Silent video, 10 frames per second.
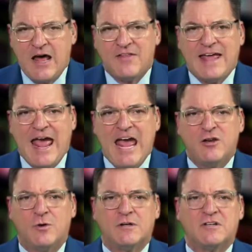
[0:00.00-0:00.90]
Now, the
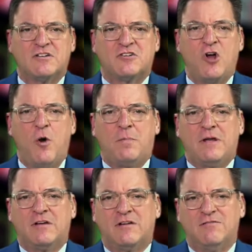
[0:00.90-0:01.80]
annual
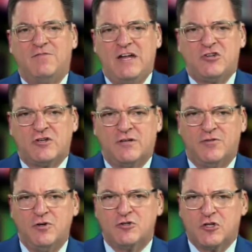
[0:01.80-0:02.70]
dystopian convention
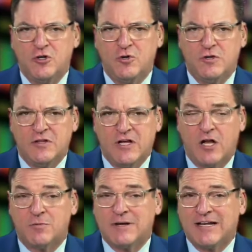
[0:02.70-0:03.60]
of who's who and the
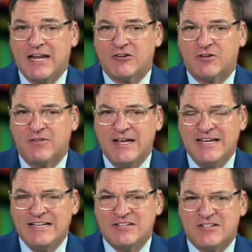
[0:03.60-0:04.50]
ultimate collection of
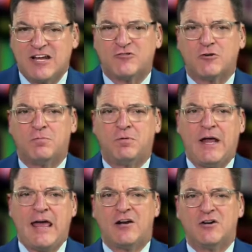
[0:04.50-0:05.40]
central
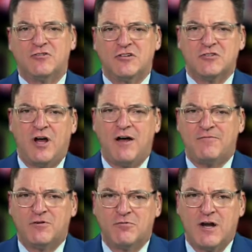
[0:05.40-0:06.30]
planners is
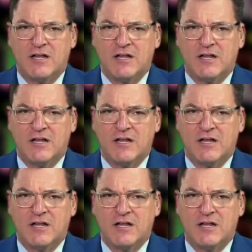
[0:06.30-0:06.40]
off and